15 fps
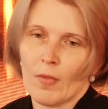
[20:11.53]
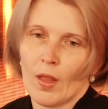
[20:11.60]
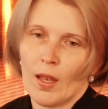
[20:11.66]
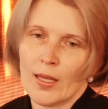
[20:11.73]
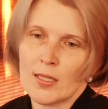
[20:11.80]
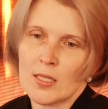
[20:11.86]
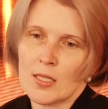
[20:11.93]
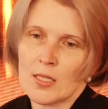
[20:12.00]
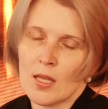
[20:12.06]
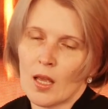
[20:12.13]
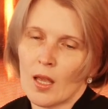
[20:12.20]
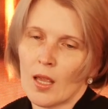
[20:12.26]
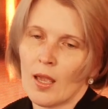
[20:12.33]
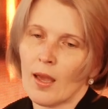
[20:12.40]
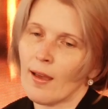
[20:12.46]
let's say,
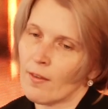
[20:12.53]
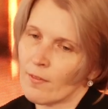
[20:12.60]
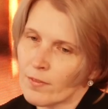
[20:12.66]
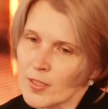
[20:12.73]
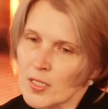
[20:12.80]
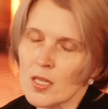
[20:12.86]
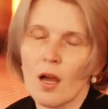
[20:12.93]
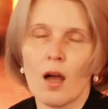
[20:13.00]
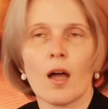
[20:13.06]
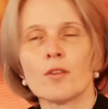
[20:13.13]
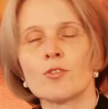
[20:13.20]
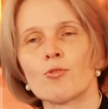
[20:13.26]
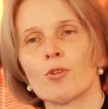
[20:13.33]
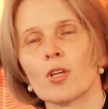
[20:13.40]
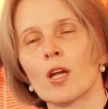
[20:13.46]

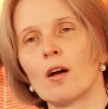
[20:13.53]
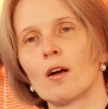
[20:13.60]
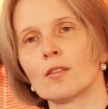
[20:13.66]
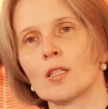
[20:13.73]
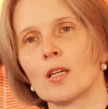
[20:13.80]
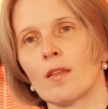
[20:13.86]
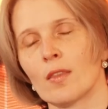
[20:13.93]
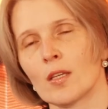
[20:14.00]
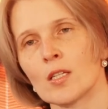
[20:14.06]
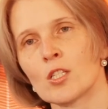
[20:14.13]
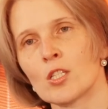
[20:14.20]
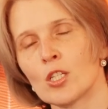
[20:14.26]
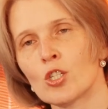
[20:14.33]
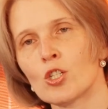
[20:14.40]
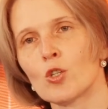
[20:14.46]
emphasize regarding this
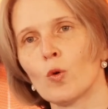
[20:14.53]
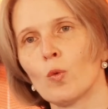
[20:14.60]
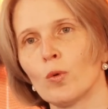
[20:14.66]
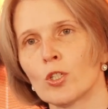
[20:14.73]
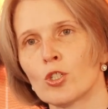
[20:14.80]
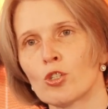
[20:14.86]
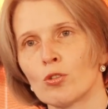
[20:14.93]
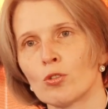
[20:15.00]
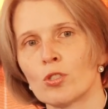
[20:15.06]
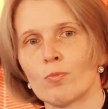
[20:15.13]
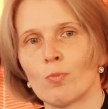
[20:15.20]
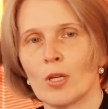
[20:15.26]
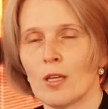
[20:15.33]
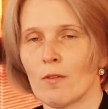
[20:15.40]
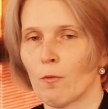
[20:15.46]
issue we should
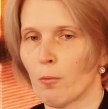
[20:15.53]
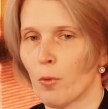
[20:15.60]
be